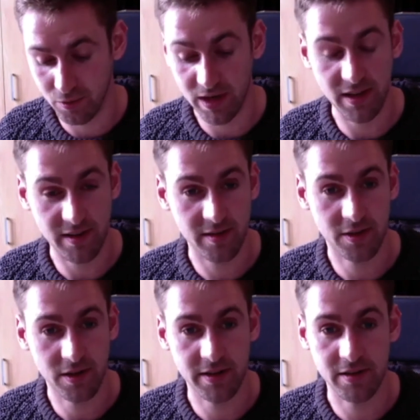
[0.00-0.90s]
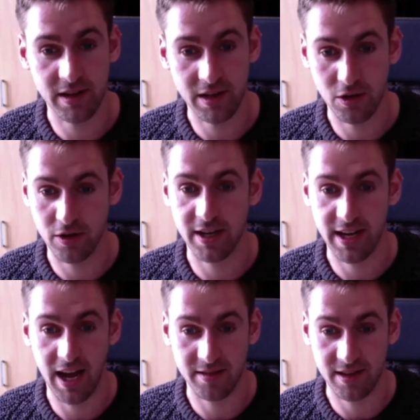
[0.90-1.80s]
really seriously looking
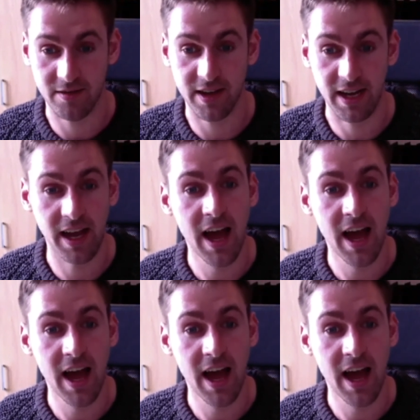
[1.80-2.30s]
at giving